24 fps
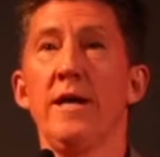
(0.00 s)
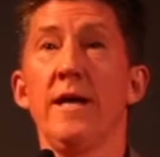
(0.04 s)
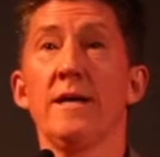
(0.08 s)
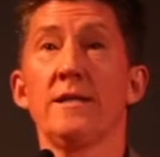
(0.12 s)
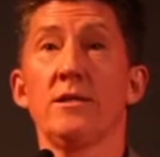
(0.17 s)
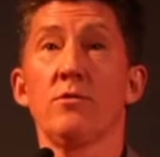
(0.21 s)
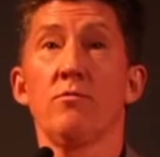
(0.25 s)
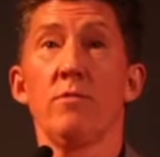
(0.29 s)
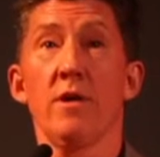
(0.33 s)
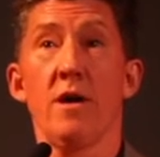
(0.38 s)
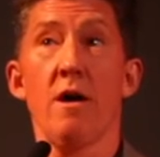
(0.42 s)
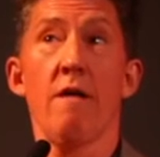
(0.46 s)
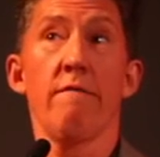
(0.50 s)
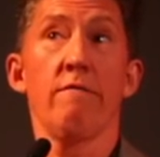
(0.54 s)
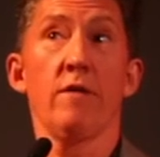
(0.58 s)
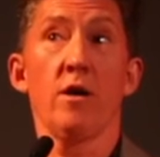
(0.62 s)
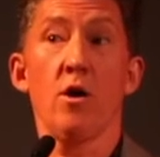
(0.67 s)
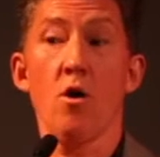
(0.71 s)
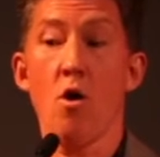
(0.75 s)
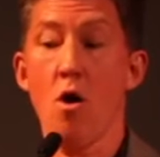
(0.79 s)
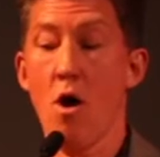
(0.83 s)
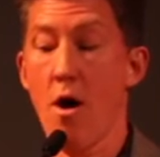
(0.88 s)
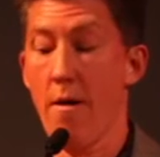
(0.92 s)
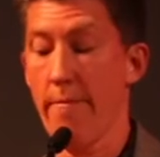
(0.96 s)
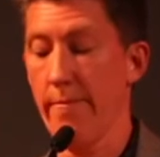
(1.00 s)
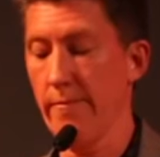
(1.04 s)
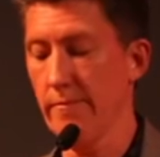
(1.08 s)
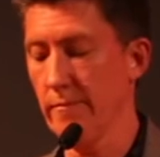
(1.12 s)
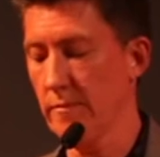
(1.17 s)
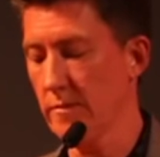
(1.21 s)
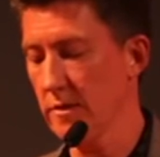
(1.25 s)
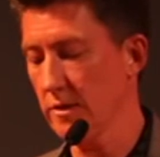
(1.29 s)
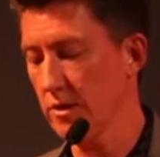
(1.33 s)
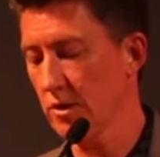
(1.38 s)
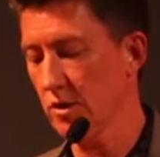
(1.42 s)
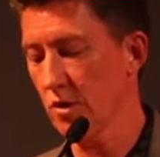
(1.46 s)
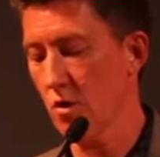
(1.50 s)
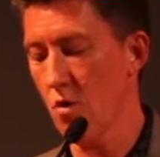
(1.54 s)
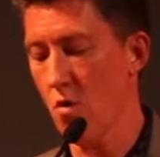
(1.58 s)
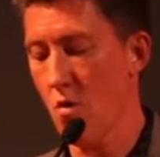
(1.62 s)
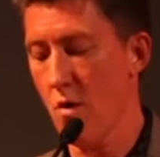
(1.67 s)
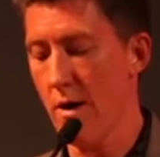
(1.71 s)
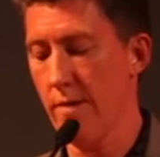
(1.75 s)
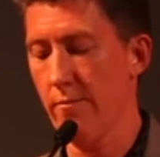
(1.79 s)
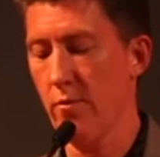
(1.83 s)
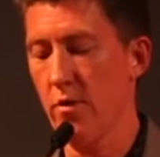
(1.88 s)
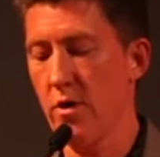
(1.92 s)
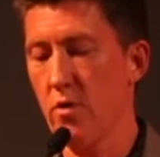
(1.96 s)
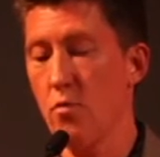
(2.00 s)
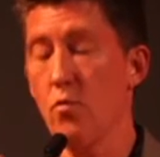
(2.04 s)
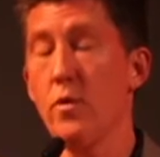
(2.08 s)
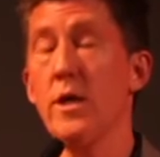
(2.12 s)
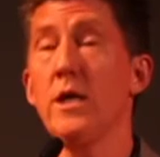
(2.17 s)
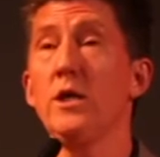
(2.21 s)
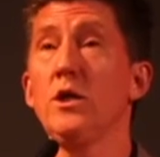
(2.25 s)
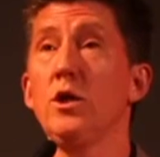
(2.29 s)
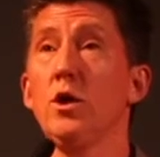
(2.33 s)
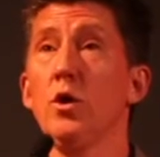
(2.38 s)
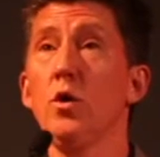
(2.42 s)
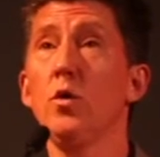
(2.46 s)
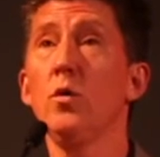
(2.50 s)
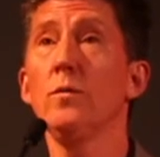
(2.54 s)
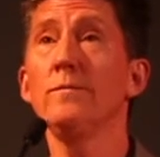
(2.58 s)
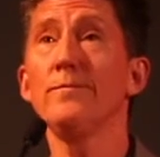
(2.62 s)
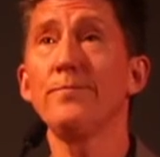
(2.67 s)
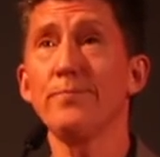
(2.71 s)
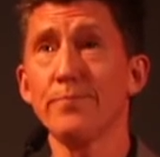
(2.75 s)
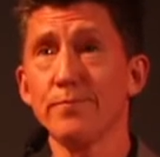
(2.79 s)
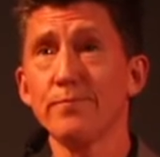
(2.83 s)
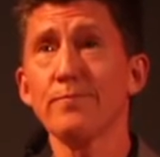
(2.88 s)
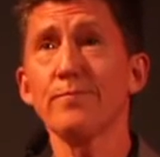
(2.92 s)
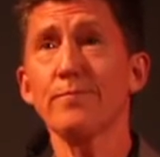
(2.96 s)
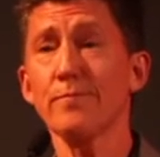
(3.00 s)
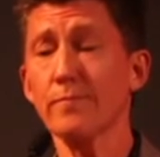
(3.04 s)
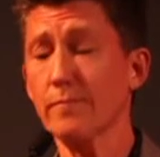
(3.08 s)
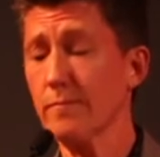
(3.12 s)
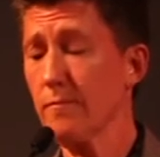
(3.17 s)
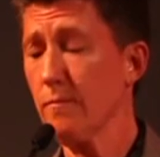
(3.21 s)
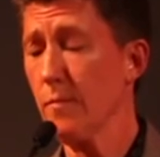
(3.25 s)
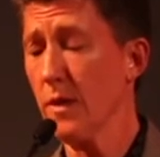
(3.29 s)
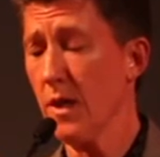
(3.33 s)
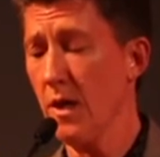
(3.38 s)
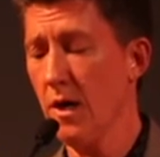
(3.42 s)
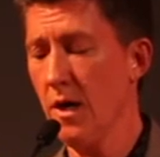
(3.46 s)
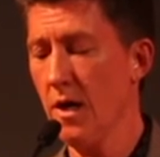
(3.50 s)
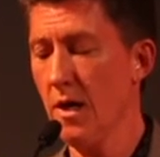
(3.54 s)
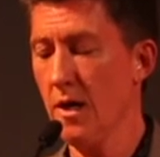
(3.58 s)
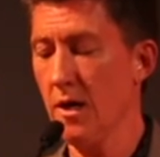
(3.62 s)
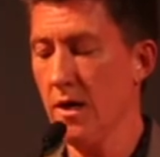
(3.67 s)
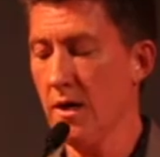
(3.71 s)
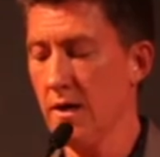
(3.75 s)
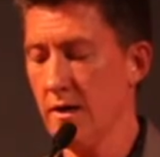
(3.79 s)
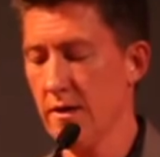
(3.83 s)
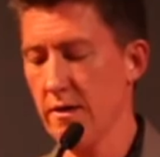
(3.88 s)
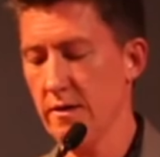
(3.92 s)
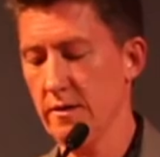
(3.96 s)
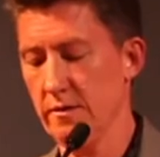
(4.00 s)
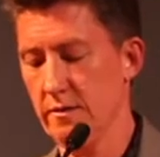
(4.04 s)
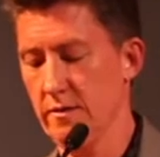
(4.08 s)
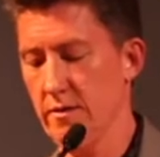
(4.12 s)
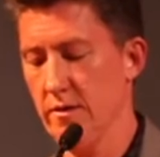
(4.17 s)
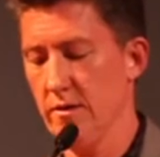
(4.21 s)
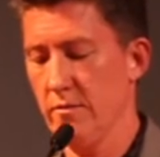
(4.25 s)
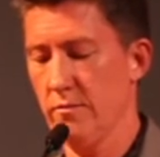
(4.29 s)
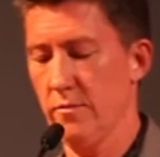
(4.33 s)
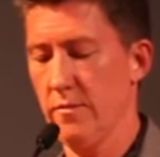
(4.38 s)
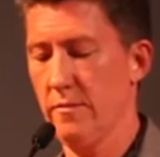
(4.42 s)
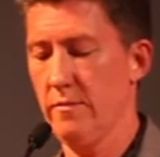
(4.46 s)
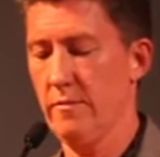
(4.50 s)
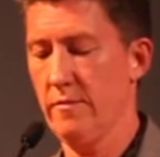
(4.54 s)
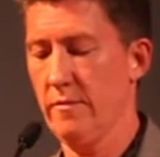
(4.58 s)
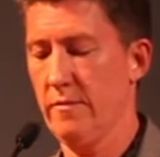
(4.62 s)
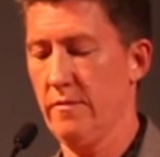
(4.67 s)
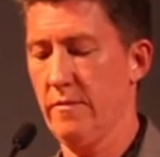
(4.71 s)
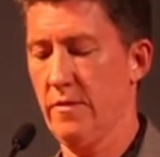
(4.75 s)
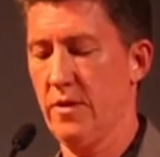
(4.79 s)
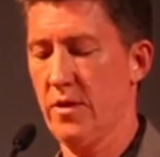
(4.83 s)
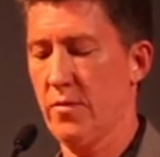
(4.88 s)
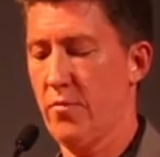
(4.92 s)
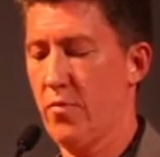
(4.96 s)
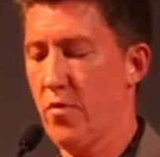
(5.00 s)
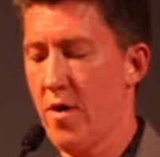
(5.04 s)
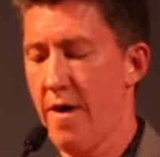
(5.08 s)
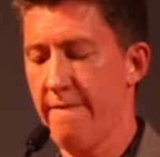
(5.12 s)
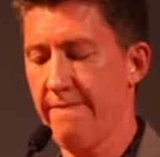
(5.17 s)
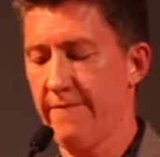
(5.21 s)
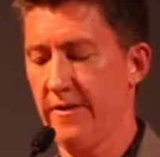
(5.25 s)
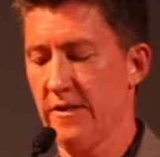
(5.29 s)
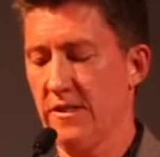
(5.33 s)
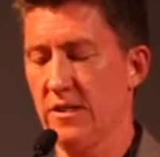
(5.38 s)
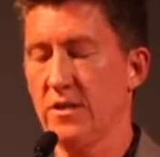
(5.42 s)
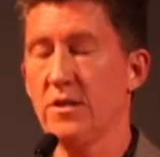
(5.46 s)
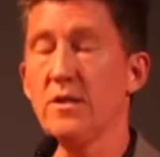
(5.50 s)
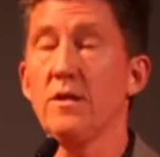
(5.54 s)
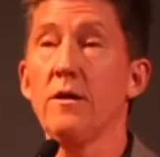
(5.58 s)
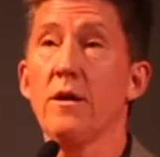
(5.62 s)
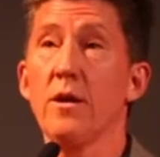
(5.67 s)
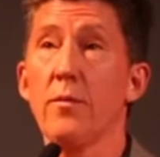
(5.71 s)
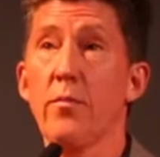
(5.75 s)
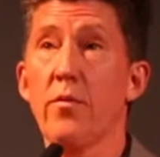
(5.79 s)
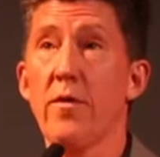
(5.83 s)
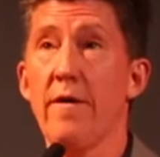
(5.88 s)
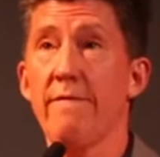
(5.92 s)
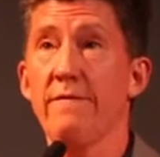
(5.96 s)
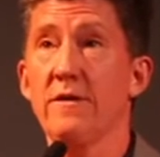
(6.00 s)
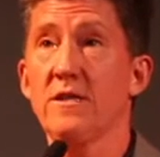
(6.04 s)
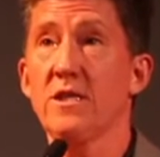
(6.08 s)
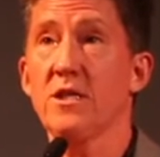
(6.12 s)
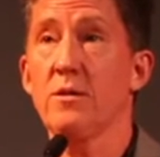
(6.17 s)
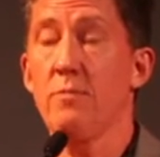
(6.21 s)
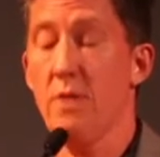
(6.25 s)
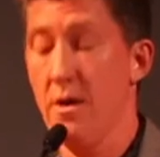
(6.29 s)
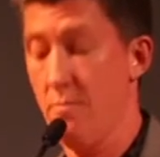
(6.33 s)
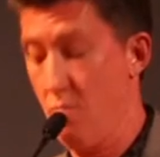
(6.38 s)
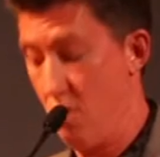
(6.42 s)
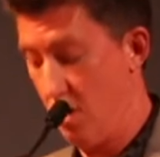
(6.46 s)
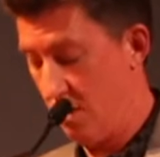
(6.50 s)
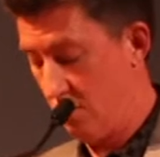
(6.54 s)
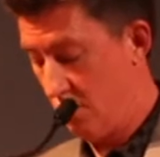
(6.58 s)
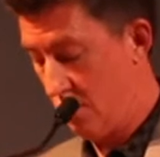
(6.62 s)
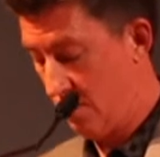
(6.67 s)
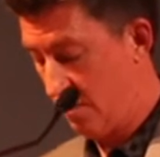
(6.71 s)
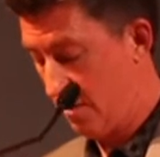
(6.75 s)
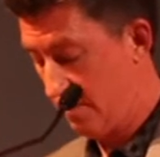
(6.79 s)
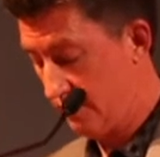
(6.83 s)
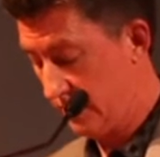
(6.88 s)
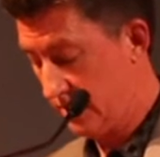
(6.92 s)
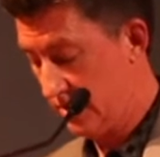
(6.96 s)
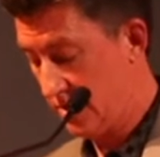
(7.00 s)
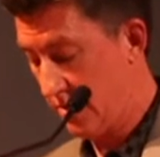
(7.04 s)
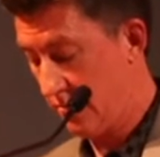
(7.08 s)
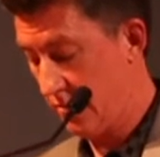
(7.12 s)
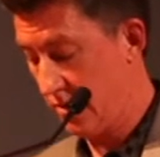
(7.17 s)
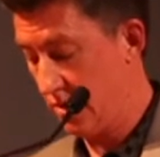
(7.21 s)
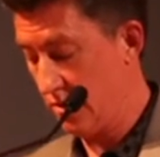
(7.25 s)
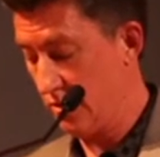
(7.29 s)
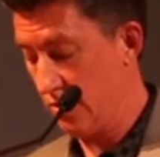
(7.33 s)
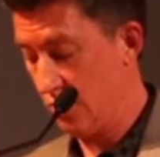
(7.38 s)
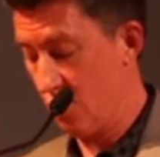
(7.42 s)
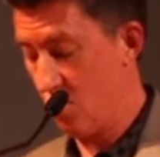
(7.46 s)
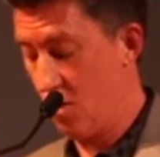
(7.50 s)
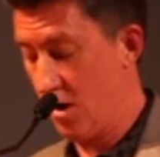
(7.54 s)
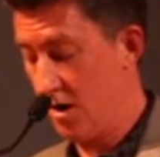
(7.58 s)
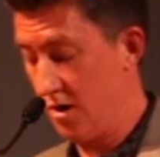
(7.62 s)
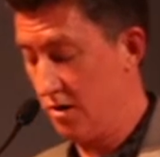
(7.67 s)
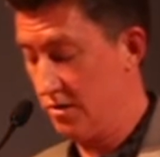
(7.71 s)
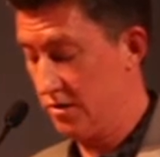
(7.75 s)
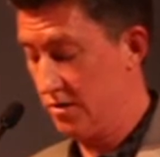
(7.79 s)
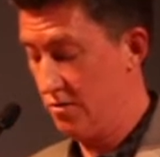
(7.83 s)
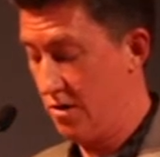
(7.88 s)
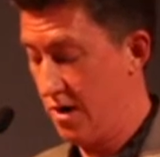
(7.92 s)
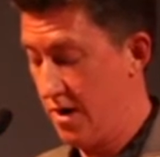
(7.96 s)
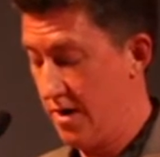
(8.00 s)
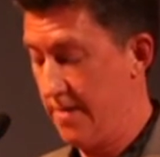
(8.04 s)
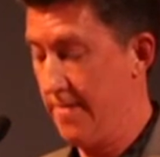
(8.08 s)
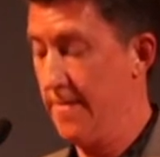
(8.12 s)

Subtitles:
as a recovering cop. So I'm going to read you the preface to my book. Whoa, I'm stepping on the cord here, sorry.